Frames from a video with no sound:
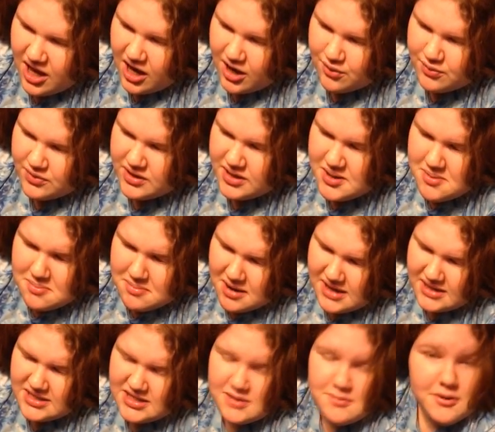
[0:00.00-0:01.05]
a really
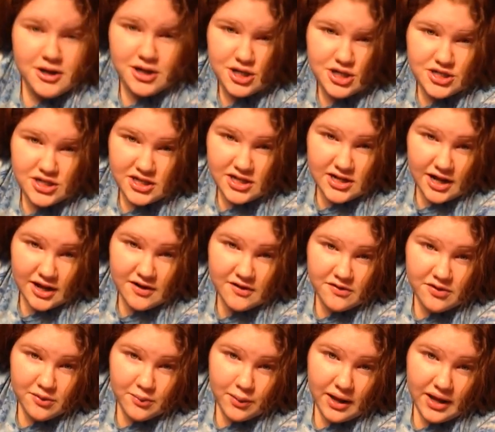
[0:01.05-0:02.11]
messy bun just to get it out
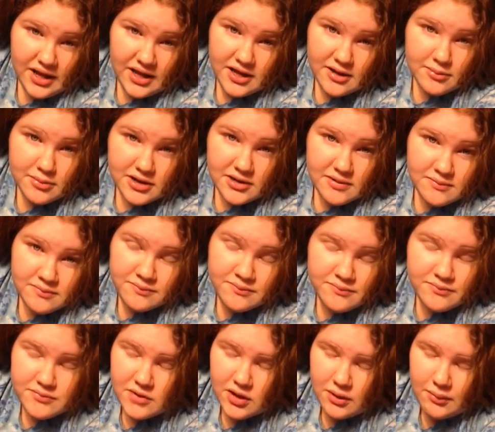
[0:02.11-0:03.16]
of the way, but
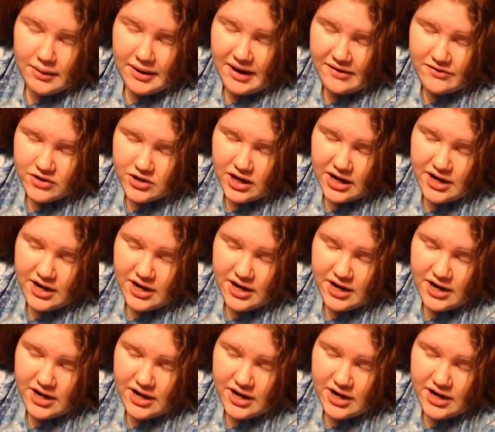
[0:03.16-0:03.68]
whatever.